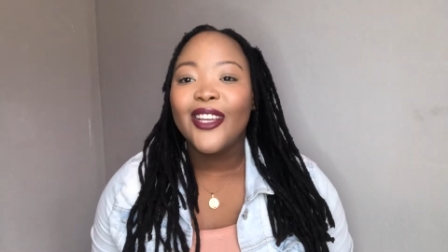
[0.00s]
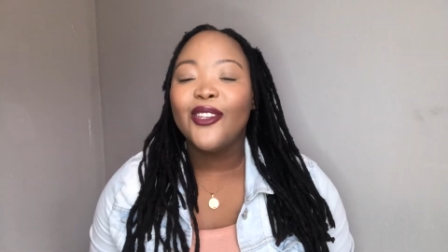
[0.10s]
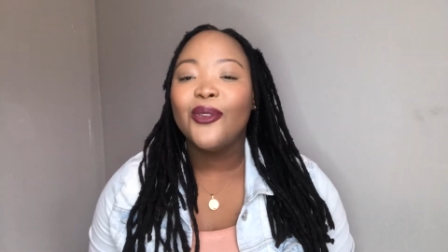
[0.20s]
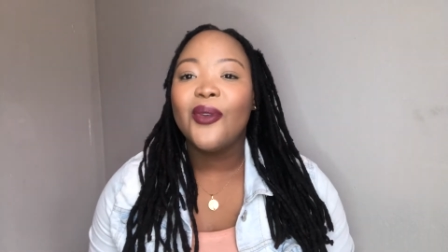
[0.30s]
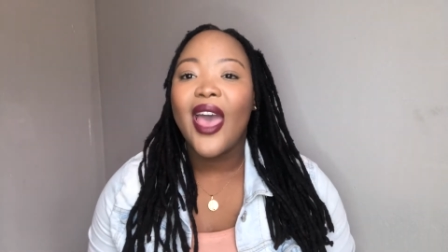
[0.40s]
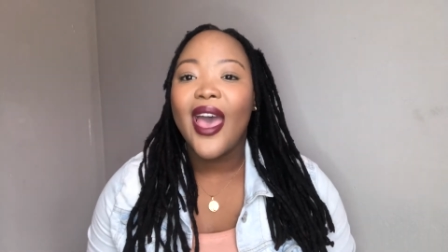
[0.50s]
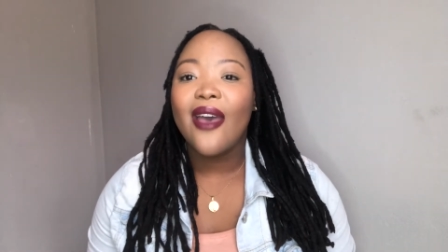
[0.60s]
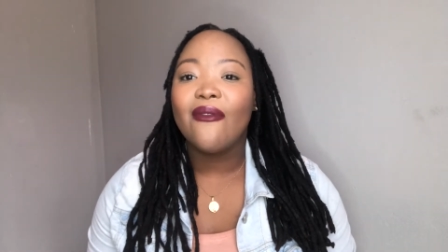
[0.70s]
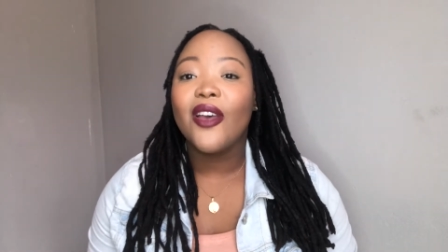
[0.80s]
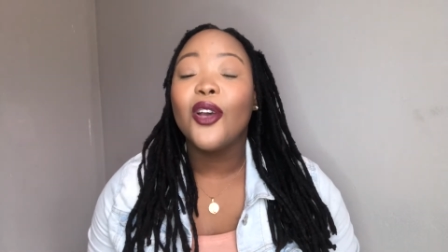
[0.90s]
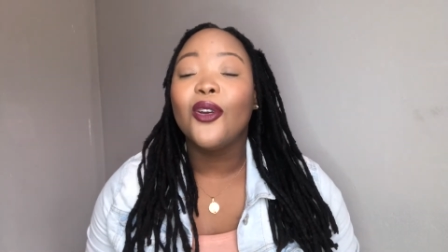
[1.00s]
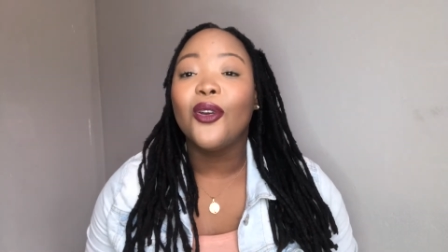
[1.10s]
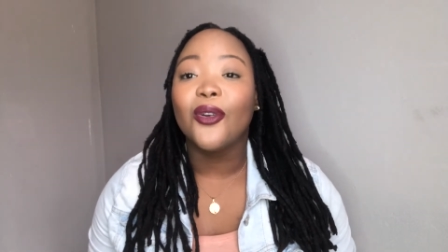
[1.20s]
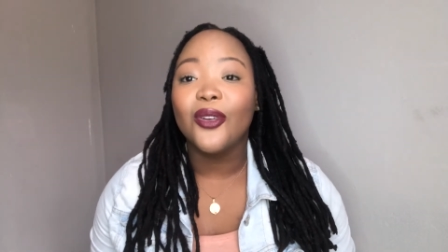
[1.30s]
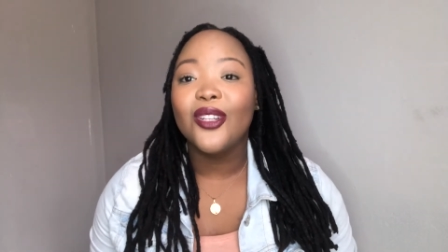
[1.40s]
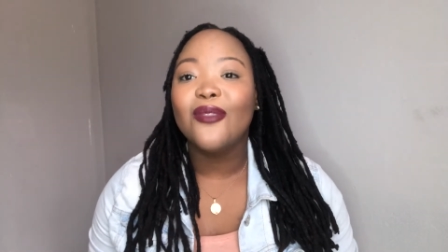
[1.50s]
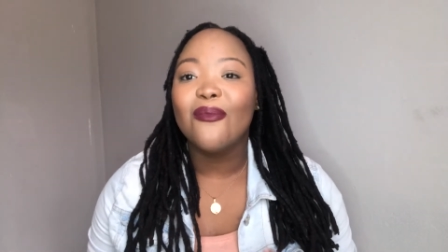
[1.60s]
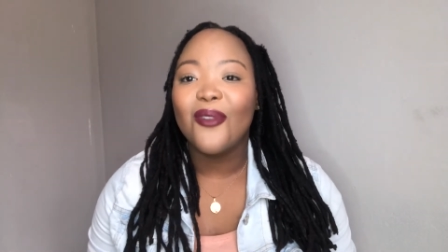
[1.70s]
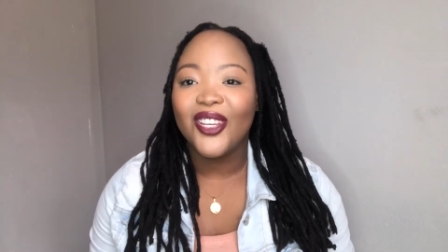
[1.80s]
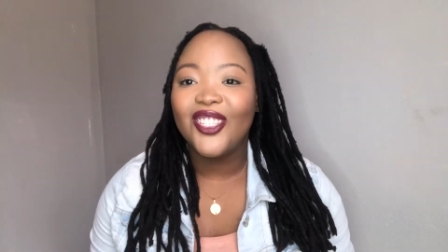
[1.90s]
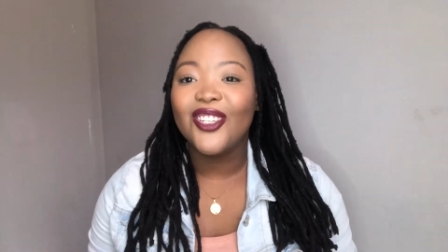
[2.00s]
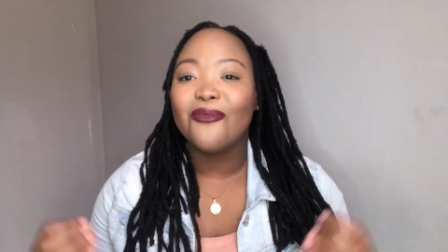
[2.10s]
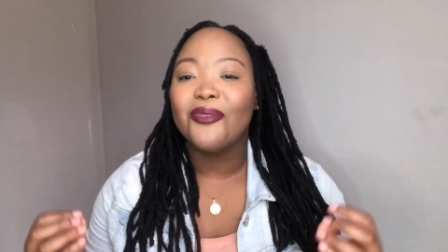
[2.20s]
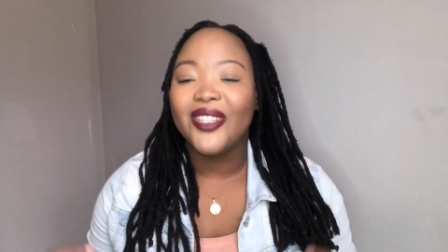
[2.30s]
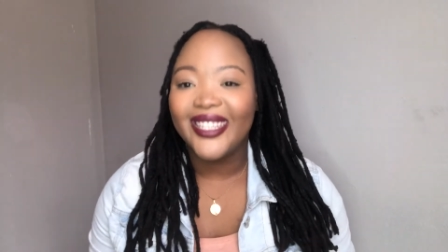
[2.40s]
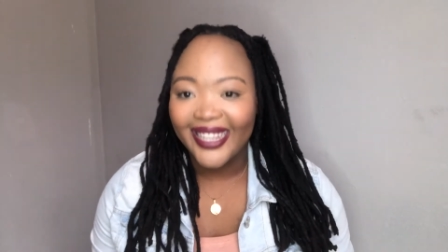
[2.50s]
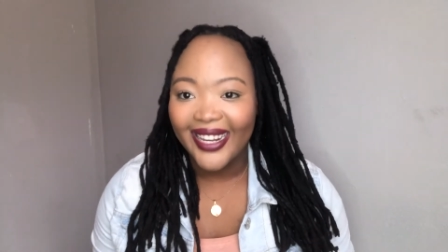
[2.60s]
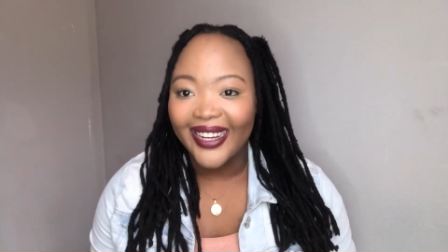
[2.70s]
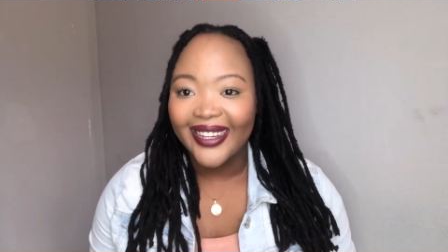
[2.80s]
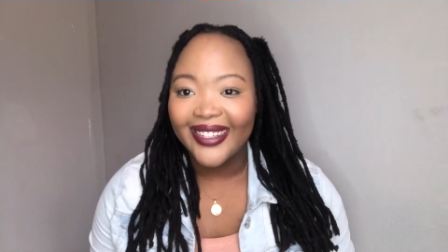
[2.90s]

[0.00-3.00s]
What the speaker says: to have a good moisture routine.